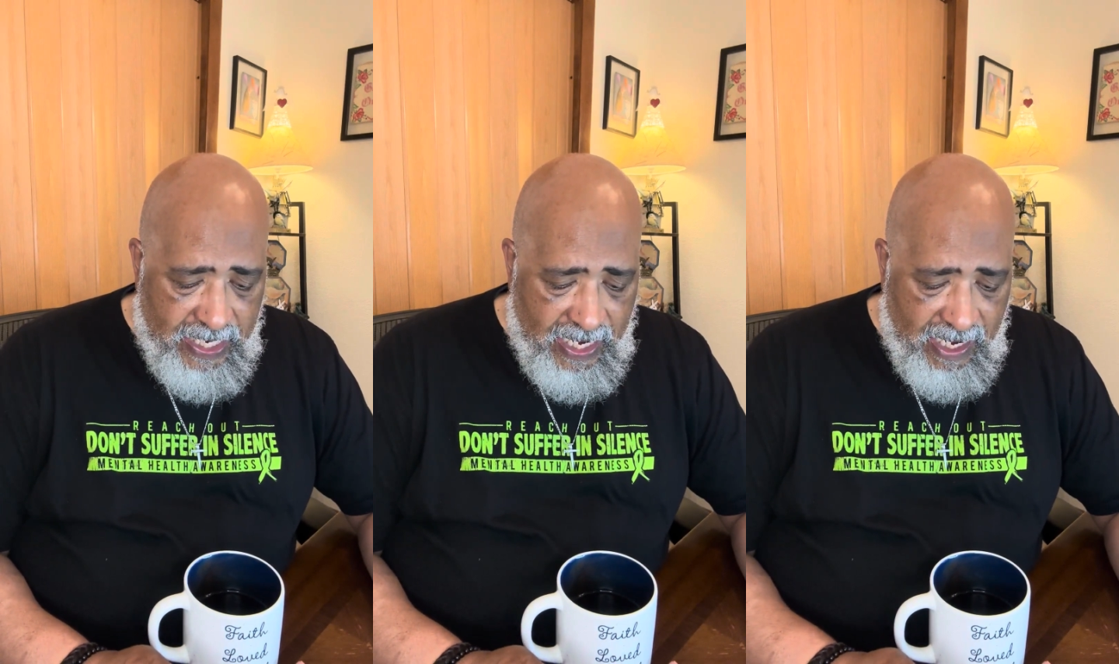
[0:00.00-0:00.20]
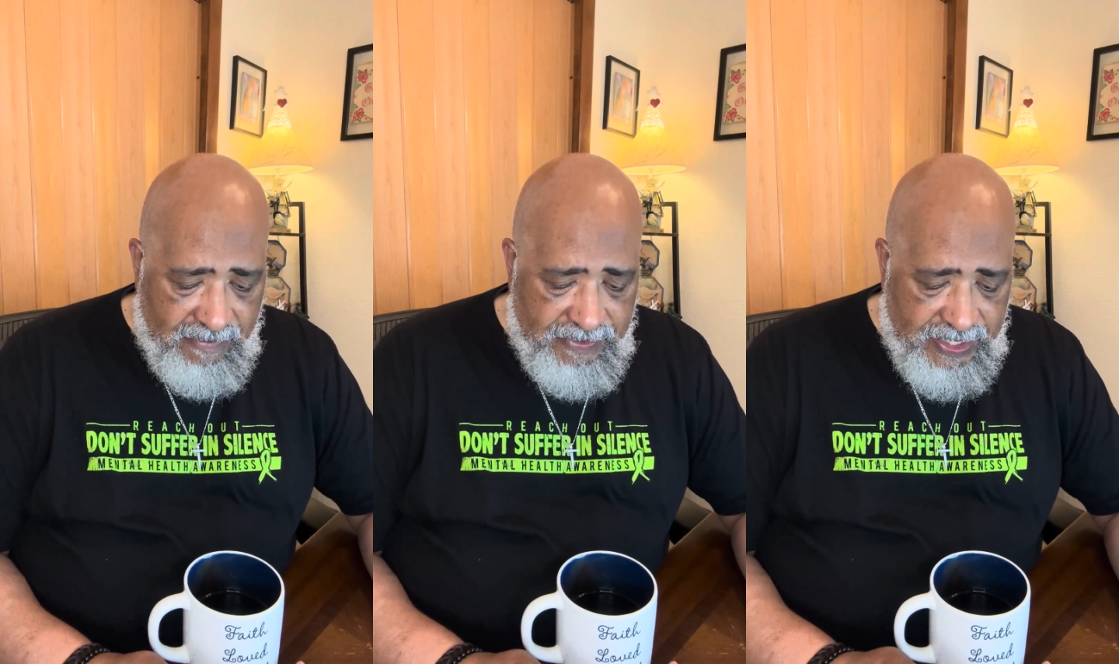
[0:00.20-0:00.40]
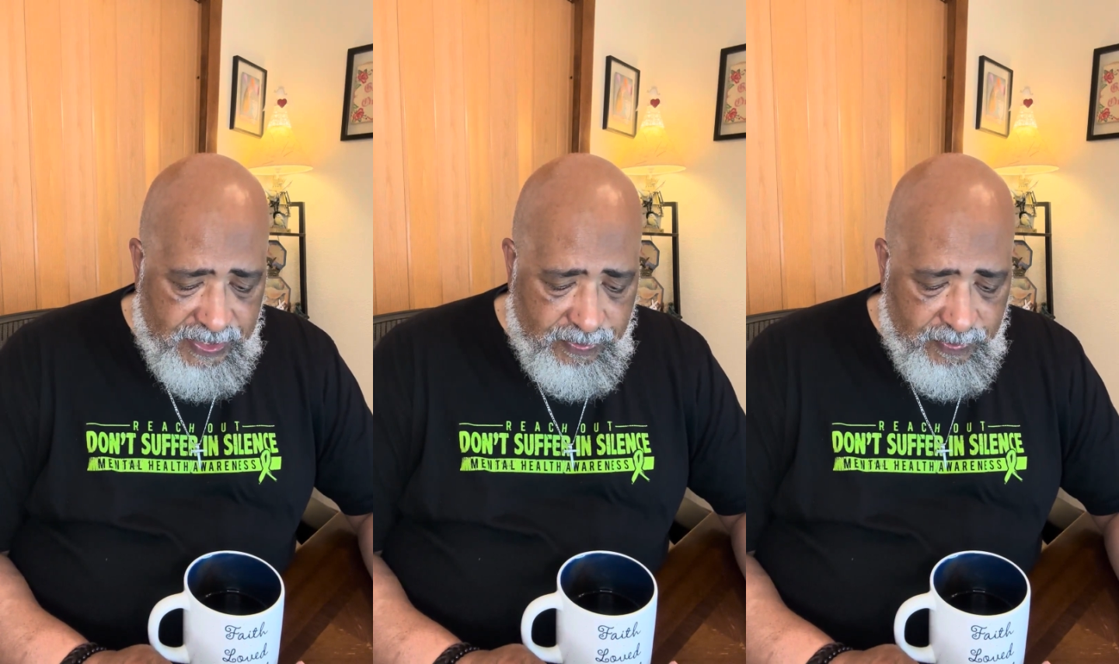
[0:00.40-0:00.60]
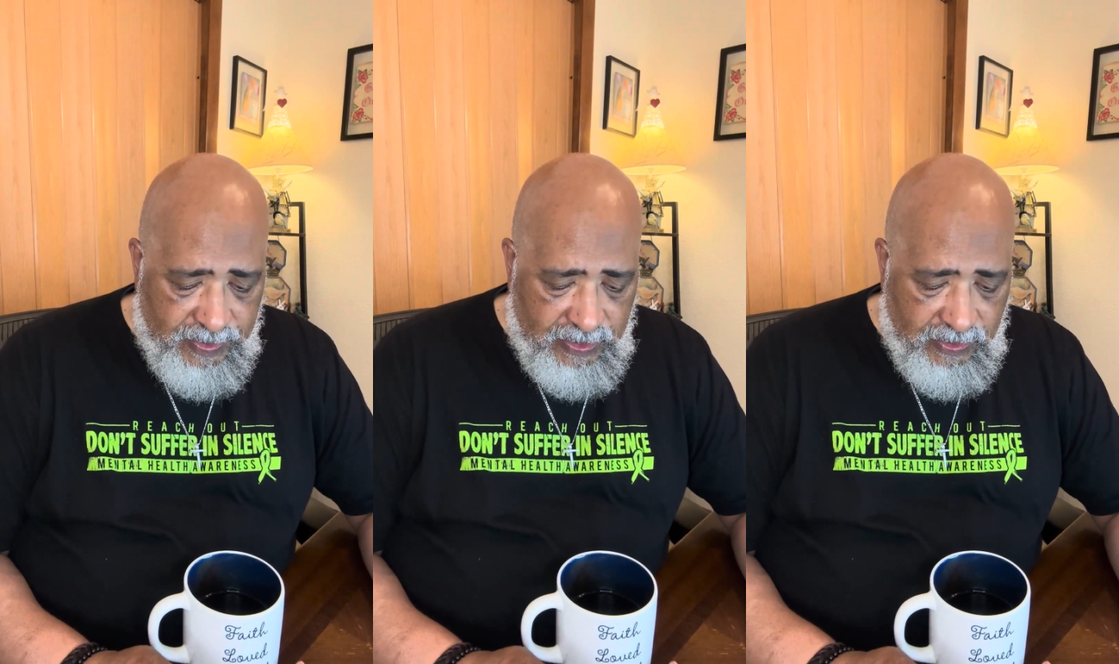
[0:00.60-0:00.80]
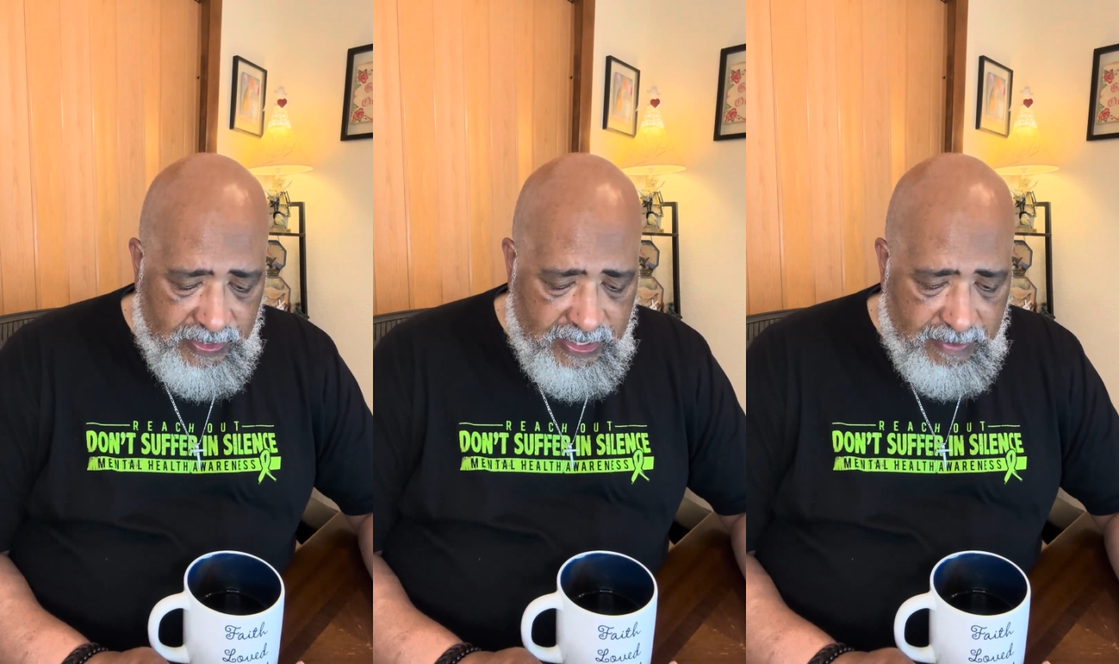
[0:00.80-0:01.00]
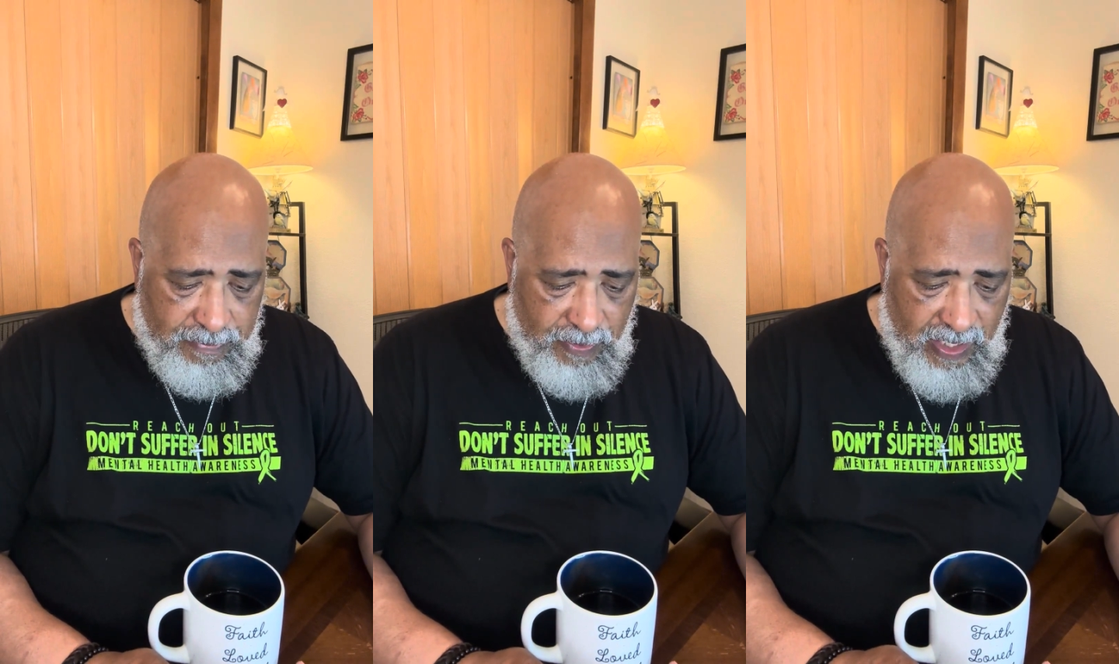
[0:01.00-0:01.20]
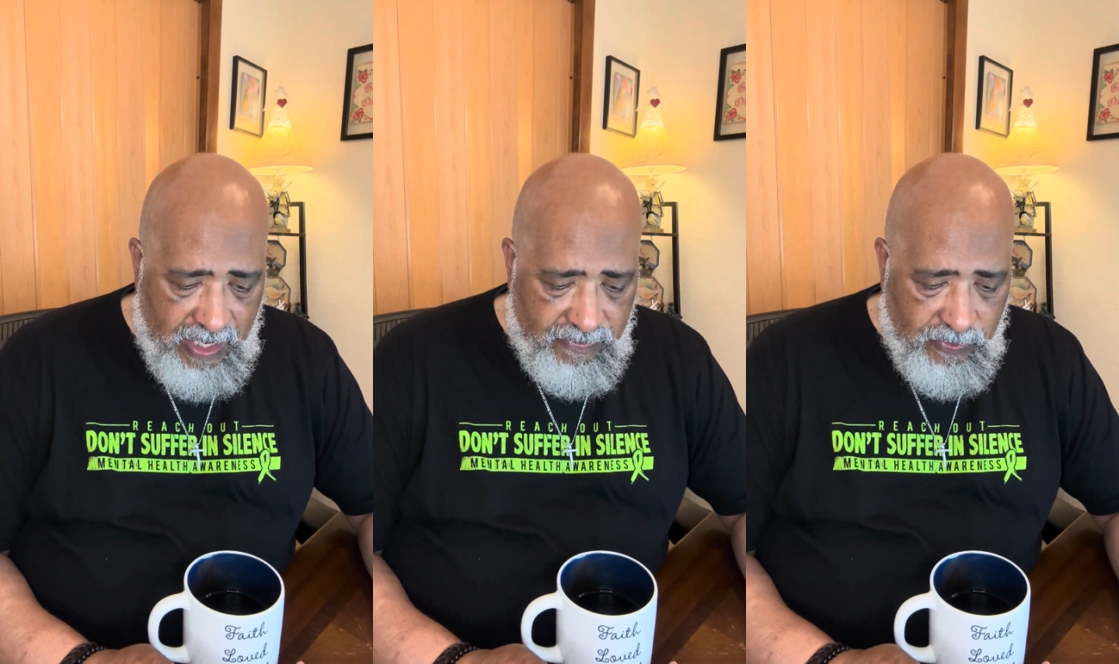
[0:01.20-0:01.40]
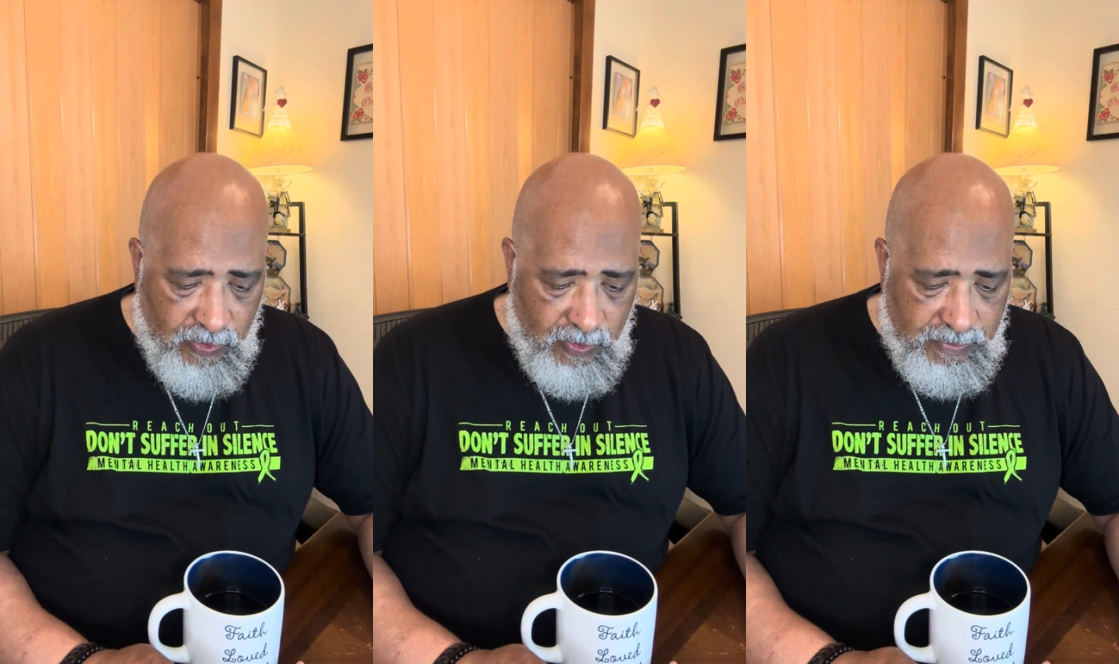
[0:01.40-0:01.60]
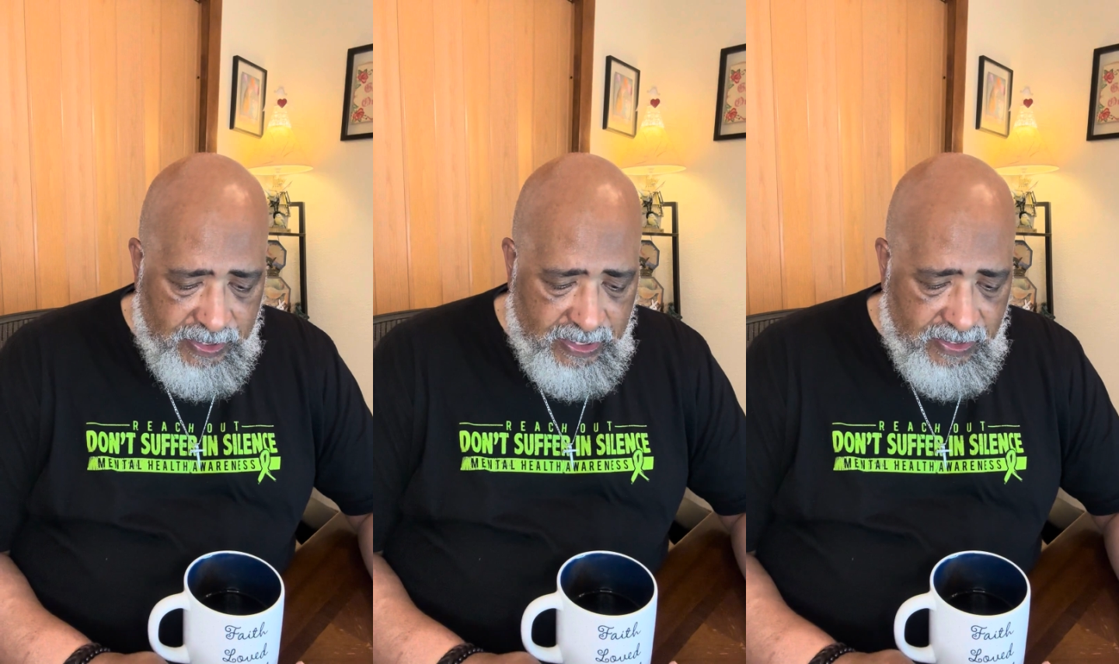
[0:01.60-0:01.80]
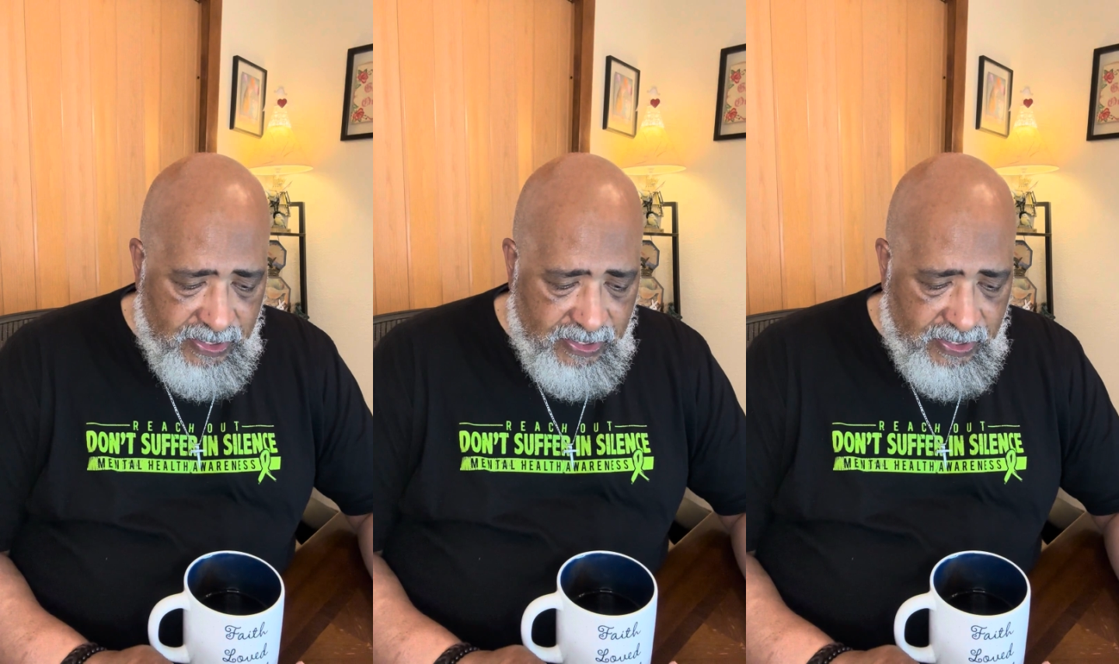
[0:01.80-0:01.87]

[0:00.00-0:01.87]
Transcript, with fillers: obvious when we look at Proverbs.